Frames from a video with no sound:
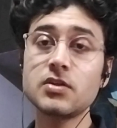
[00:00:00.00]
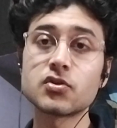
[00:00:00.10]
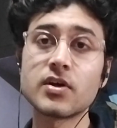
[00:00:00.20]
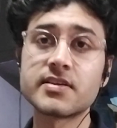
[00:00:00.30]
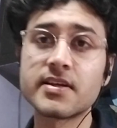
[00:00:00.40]

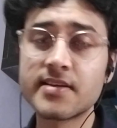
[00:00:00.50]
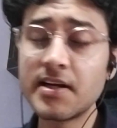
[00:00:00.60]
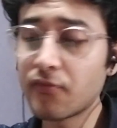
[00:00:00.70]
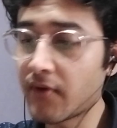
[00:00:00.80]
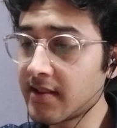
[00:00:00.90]
So as a
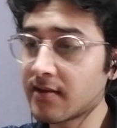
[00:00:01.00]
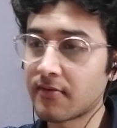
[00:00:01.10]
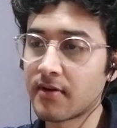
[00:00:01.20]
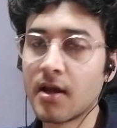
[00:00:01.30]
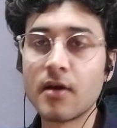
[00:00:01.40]
result,
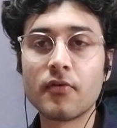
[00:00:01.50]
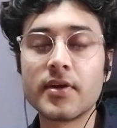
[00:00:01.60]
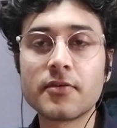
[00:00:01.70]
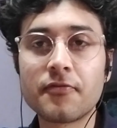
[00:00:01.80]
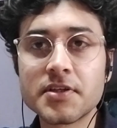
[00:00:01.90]

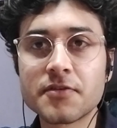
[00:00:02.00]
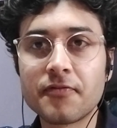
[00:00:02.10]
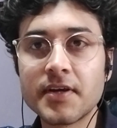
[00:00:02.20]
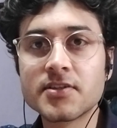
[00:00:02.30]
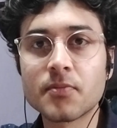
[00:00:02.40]
when the fish
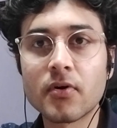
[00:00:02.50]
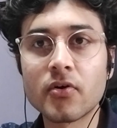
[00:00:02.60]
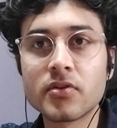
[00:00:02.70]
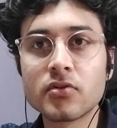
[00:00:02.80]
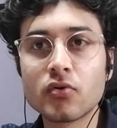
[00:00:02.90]
feeds
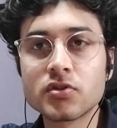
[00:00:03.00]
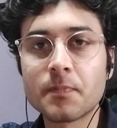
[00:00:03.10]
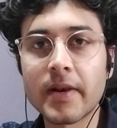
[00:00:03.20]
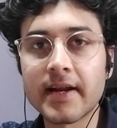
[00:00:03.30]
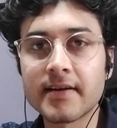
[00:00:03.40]
upon those
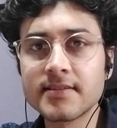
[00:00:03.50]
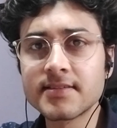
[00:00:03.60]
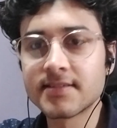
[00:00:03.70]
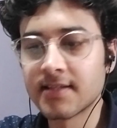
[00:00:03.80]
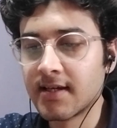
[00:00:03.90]

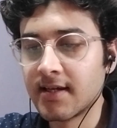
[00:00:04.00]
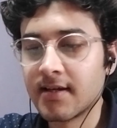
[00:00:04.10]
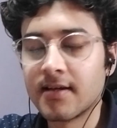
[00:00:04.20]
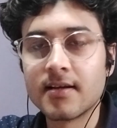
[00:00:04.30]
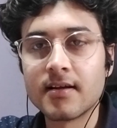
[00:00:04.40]
planktons,
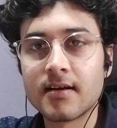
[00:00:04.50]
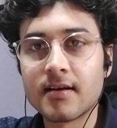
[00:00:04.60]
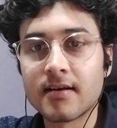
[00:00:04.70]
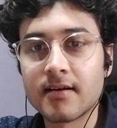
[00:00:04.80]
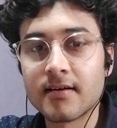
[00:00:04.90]

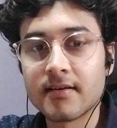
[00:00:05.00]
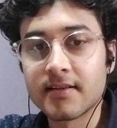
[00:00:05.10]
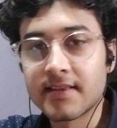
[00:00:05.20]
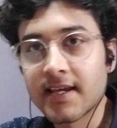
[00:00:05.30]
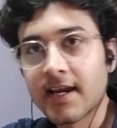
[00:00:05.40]

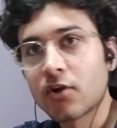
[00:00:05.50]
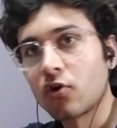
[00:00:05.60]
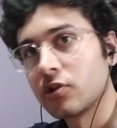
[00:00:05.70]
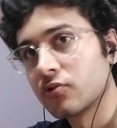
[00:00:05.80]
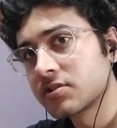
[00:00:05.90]
they get
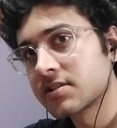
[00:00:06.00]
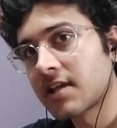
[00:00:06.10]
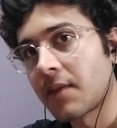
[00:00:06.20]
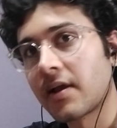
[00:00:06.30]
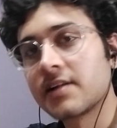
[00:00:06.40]
all those
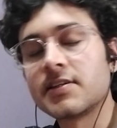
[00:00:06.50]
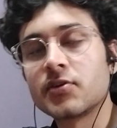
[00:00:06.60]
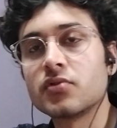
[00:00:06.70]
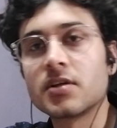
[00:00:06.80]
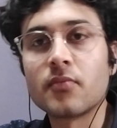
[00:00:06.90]
chemicals
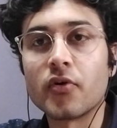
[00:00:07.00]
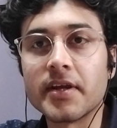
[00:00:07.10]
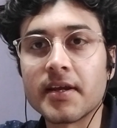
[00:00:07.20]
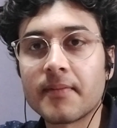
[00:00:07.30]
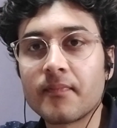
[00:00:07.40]
into their
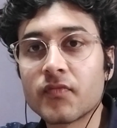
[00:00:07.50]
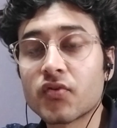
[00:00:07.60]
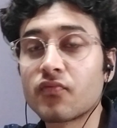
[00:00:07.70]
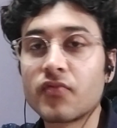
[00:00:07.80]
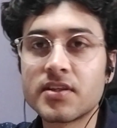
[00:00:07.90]
body.
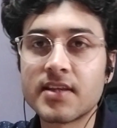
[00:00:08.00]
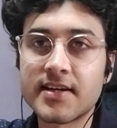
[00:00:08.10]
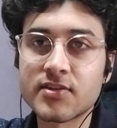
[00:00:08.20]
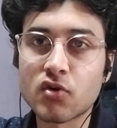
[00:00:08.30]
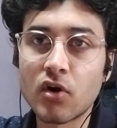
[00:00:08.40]
So
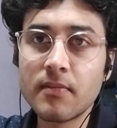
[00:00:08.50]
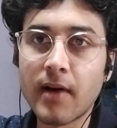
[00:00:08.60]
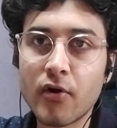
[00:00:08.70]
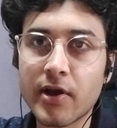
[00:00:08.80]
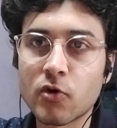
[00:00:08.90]
that is called
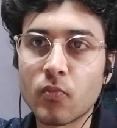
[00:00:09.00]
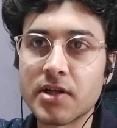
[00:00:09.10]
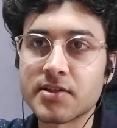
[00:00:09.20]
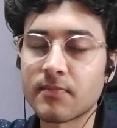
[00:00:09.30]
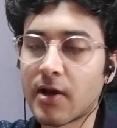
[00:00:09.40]

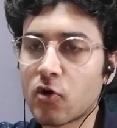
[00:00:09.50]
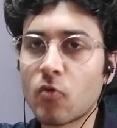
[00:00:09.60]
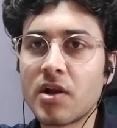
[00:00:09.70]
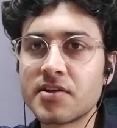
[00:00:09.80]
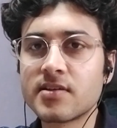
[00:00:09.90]
bioaccumulation.
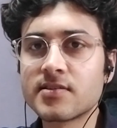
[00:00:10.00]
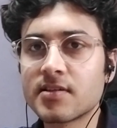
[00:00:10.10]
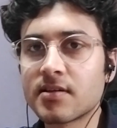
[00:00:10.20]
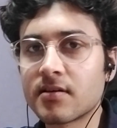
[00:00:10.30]
Bioaccumulation is